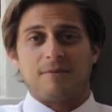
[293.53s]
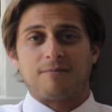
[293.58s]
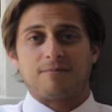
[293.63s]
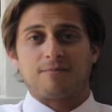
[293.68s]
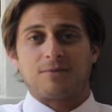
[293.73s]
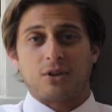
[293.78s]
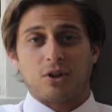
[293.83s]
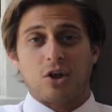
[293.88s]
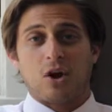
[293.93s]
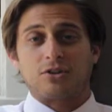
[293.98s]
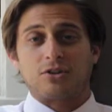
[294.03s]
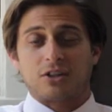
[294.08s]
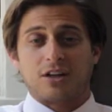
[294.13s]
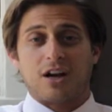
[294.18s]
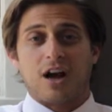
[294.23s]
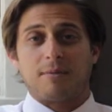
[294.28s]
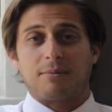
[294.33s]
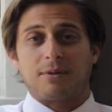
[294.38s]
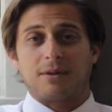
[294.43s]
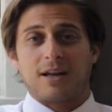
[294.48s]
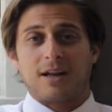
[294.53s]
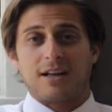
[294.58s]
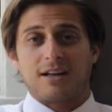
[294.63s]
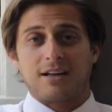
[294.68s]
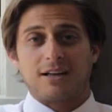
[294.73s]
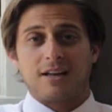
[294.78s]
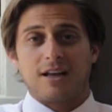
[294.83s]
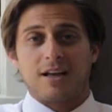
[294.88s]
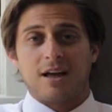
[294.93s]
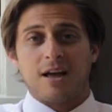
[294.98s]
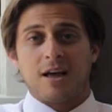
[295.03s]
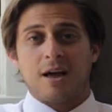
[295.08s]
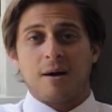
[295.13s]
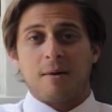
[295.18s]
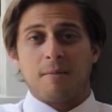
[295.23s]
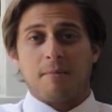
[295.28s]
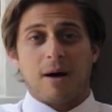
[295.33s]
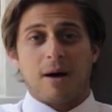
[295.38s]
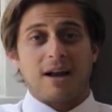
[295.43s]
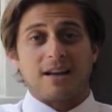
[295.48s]
the law is a complicated
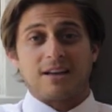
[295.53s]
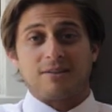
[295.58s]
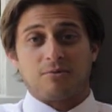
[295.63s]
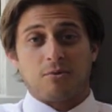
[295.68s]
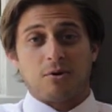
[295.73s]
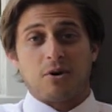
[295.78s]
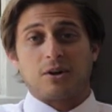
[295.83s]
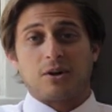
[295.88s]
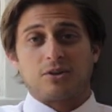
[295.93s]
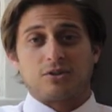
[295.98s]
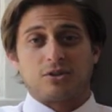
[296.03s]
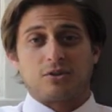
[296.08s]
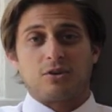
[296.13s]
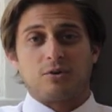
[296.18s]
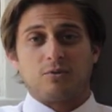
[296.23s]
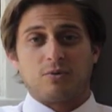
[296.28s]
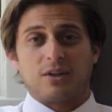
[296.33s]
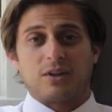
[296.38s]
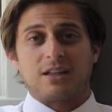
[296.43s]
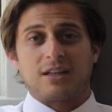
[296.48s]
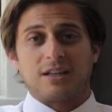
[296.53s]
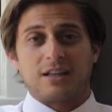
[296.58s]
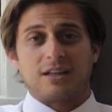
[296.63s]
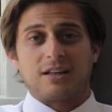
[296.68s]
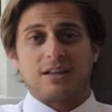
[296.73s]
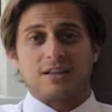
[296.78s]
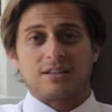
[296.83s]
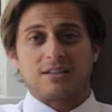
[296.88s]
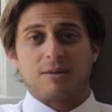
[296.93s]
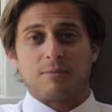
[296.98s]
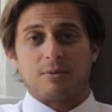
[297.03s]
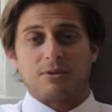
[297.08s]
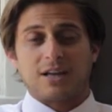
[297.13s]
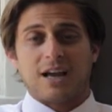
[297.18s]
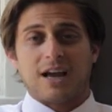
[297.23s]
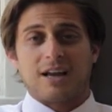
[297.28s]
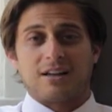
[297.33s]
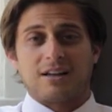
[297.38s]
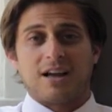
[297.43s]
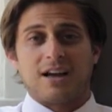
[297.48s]
body of work, so you really need someone to
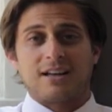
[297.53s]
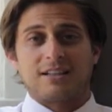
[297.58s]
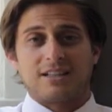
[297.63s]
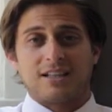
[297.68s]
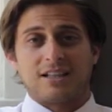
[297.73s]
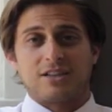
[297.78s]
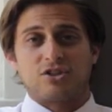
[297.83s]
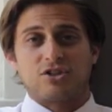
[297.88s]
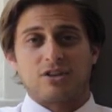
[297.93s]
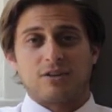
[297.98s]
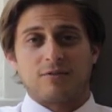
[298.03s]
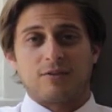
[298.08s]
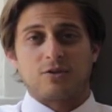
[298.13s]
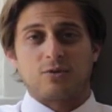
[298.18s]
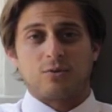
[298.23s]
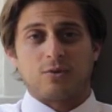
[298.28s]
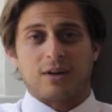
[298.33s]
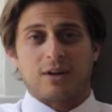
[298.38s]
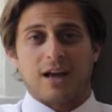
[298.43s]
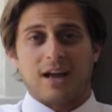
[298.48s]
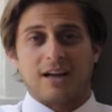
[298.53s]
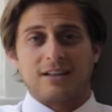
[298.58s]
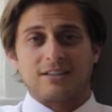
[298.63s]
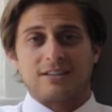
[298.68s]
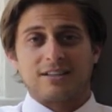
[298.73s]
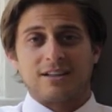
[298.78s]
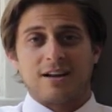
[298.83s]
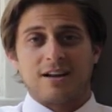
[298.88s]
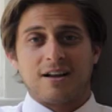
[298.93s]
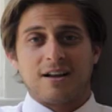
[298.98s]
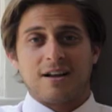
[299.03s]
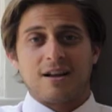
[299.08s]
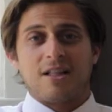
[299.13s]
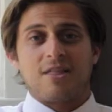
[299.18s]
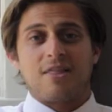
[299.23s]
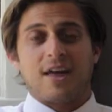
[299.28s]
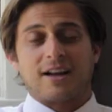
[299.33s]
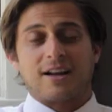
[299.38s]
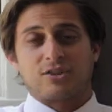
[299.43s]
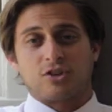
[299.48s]
analyze each individual case.
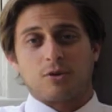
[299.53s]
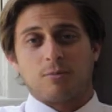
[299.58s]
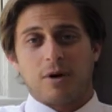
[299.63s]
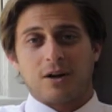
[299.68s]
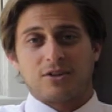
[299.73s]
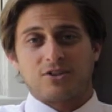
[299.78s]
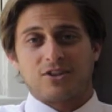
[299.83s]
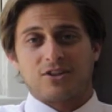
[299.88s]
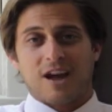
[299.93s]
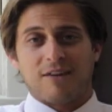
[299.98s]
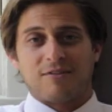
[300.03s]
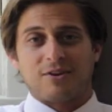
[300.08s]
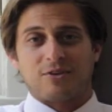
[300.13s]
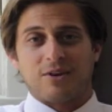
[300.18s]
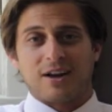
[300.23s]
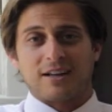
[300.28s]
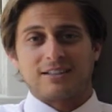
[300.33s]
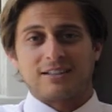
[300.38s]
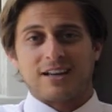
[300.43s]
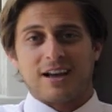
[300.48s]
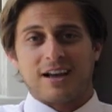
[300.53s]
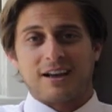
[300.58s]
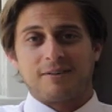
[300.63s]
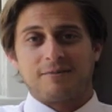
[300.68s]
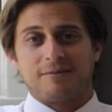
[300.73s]
Thanks so much and have a great day.